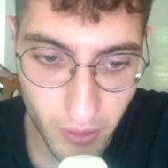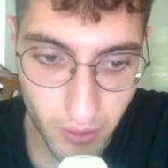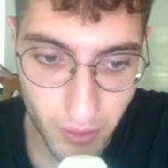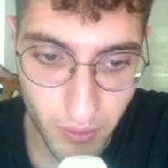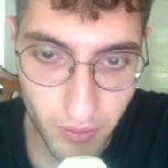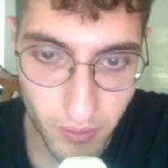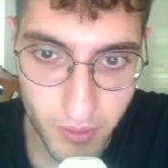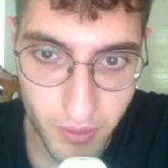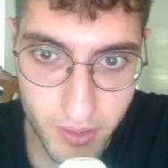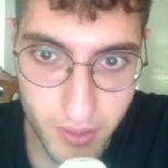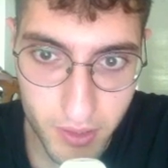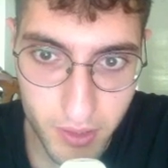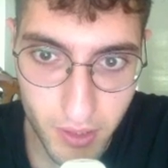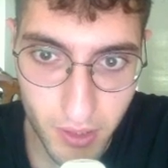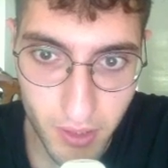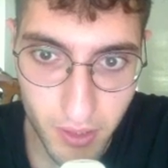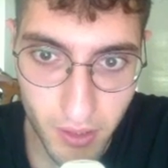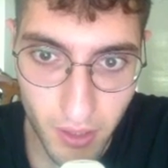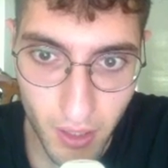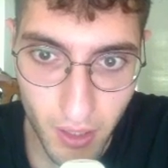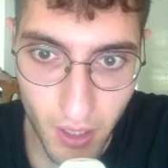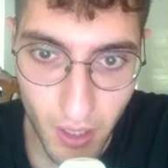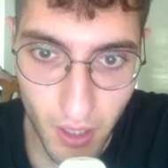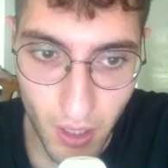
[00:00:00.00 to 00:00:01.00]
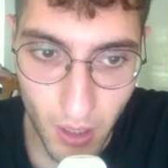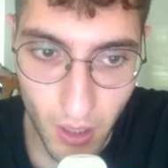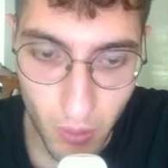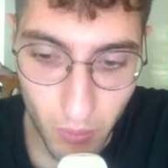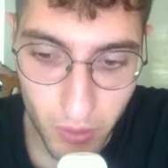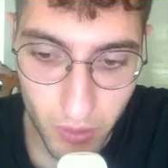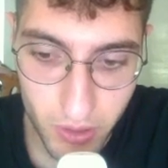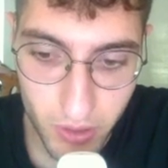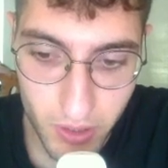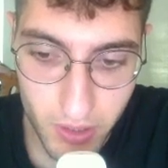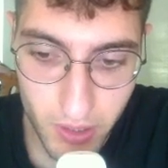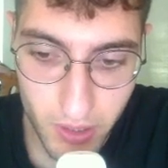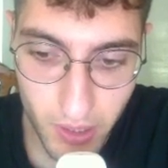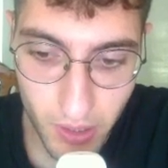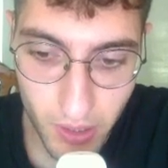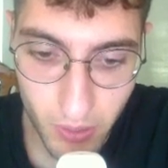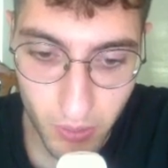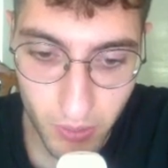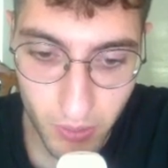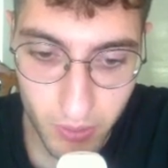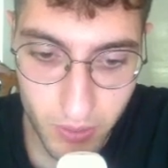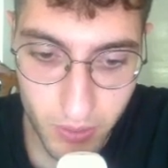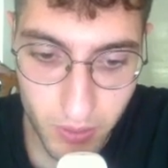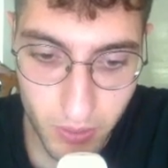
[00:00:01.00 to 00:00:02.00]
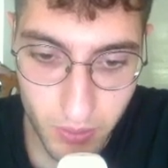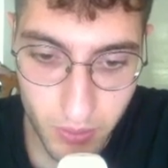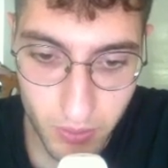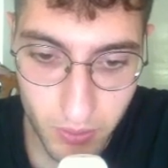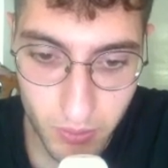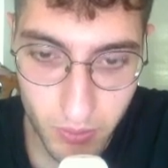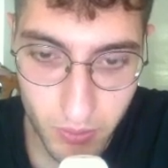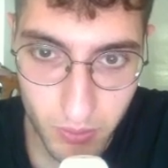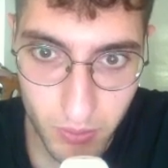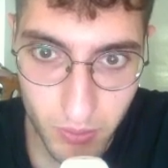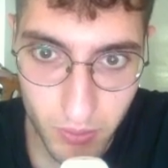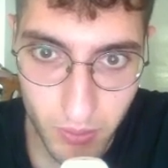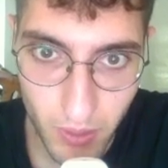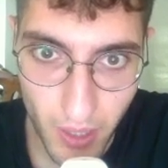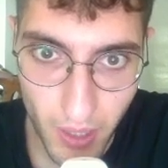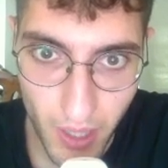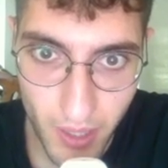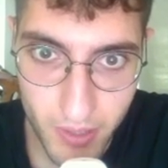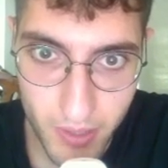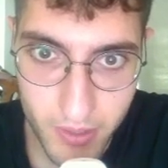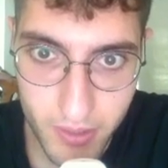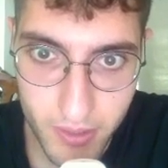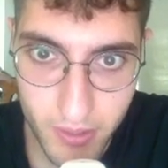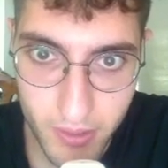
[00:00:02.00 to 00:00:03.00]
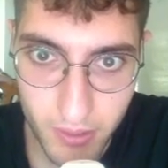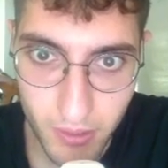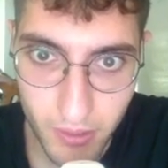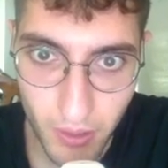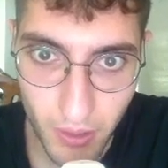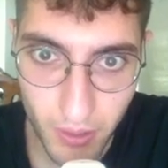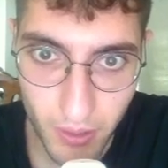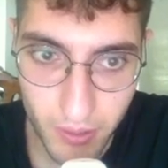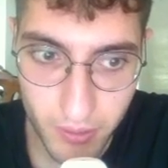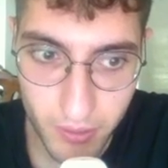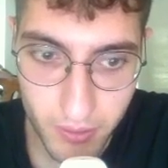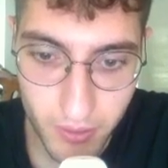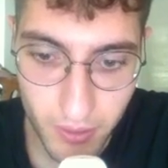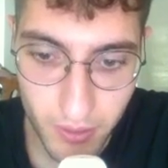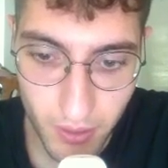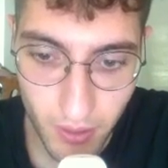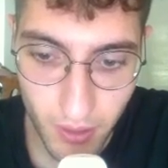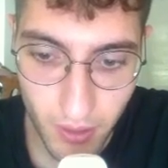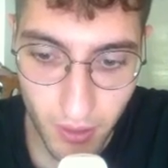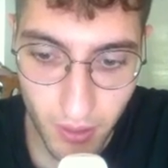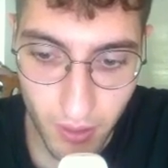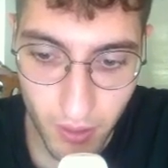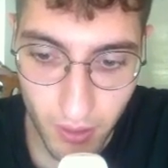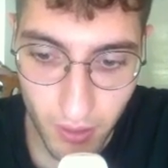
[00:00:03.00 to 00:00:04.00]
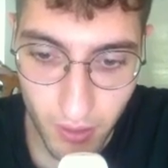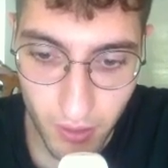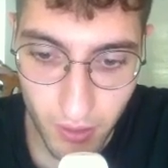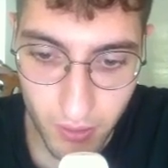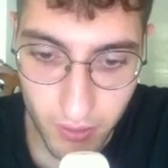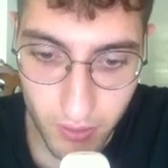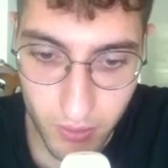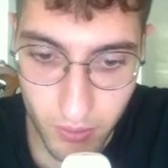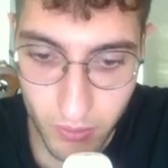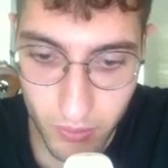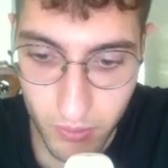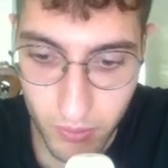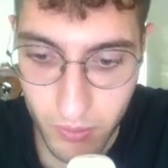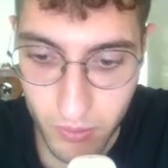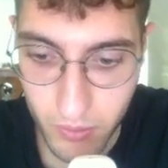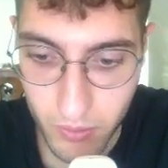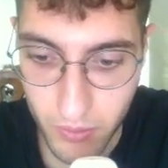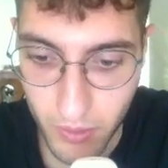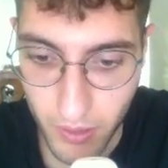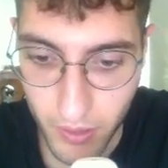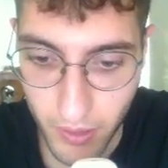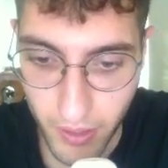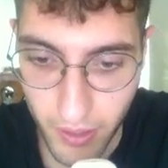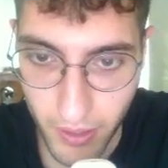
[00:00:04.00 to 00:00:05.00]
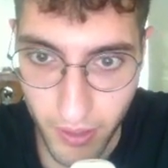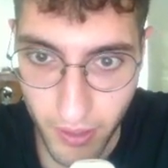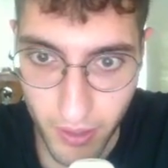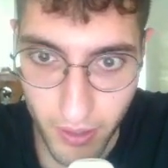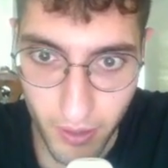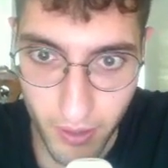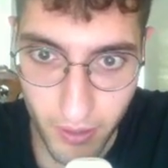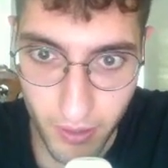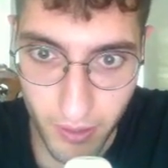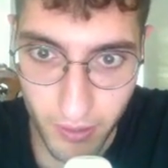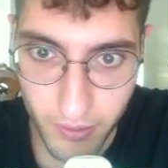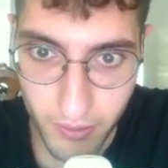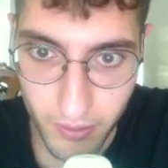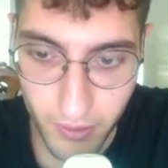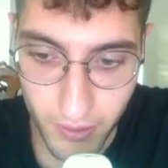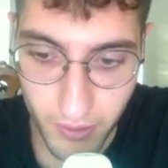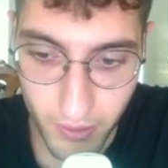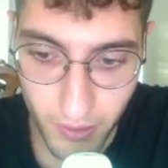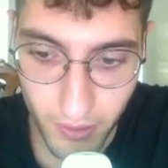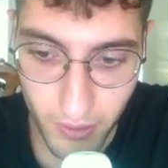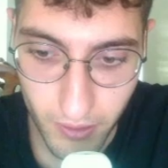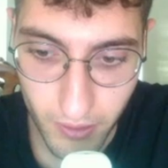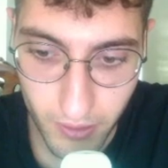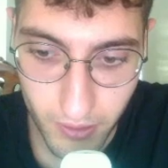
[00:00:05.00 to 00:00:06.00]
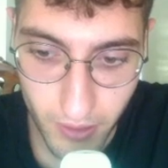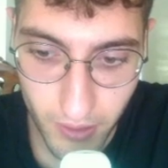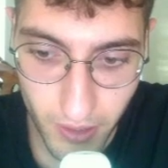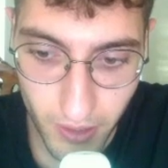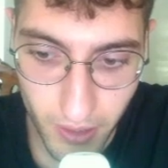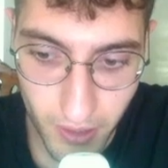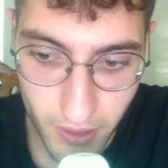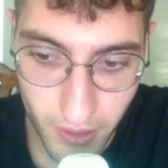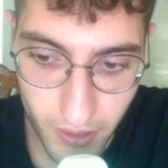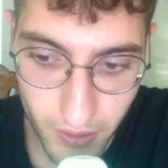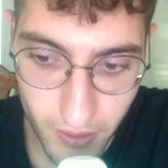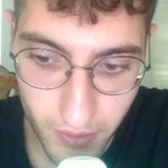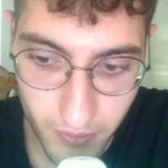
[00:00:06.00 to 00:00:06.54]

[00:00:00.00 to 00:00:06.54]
this C, which is equal to s dot to character array